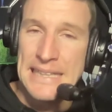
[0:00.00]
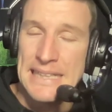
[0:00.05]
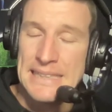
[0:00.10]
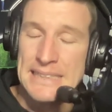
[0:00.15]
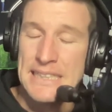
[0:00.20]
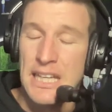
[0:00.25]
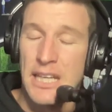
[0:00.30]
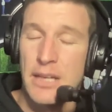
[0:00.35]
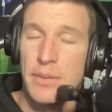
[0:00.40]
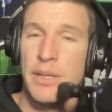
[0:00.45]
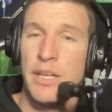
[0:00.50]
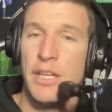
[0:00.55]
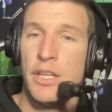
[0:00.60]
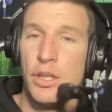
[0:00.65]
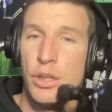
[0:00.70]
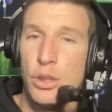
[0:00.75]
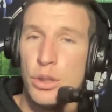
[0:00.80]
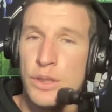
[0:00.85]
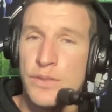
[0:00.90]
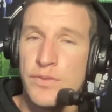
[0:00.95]
That's going to be
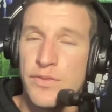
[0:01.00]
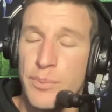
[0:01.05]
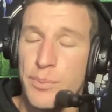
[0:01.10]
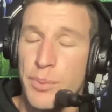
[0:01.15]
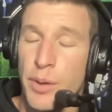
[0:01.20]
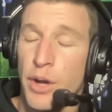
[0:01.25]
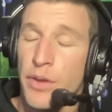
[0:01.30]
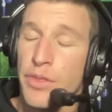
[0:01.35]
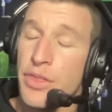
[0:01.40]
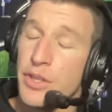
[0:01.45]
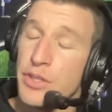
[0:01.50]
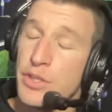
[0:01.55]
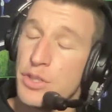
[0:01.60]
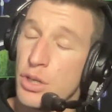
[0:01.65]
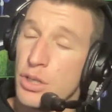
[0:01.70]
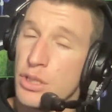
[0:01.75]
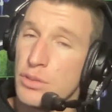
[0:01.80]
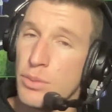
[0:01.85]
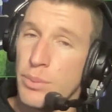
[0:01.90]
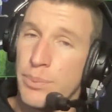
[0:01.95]
huge for both. The
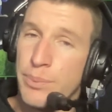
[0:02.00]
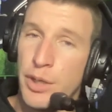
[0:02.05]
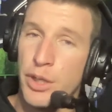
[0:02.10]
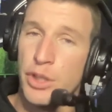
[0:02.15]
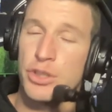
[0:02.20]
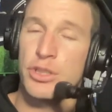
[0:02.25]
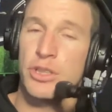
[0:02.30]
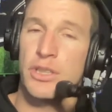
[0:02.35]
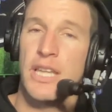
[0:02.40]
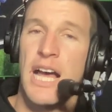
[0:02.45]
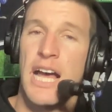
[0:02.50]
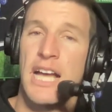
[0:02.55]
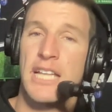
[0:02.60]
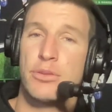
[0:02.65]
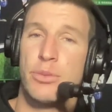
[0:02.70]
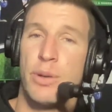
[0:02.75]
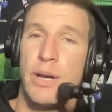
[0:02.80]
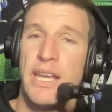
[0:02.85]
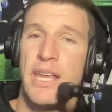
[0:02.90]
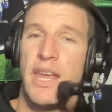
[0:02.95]
Dogs were putrid
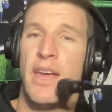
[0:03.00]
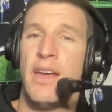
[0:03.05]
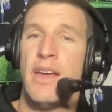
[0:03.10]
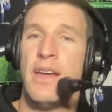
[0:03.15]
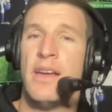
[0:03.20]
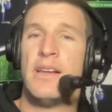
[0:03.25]
last week.